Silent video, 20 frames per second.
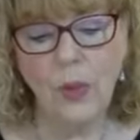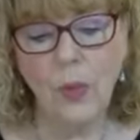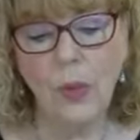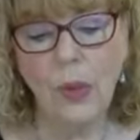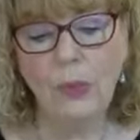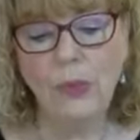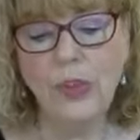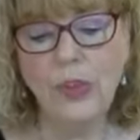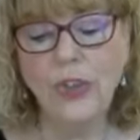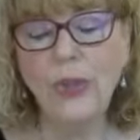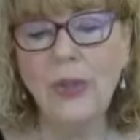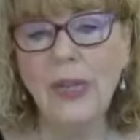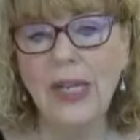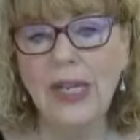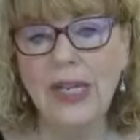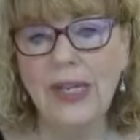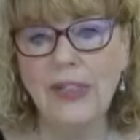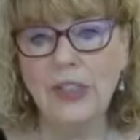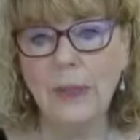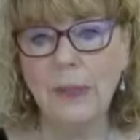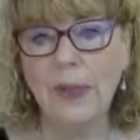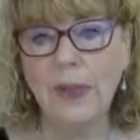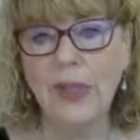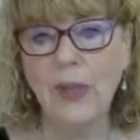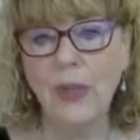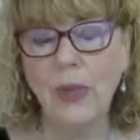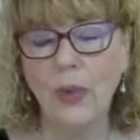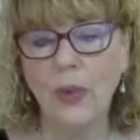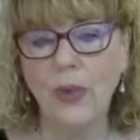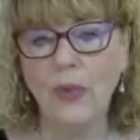What would you like to be
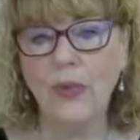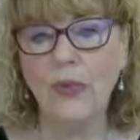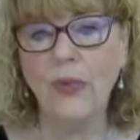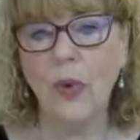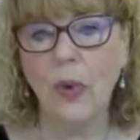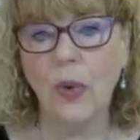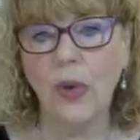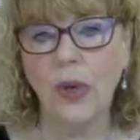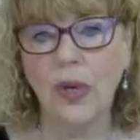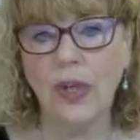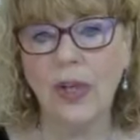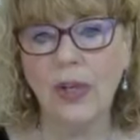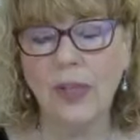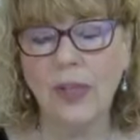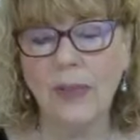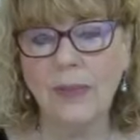known for?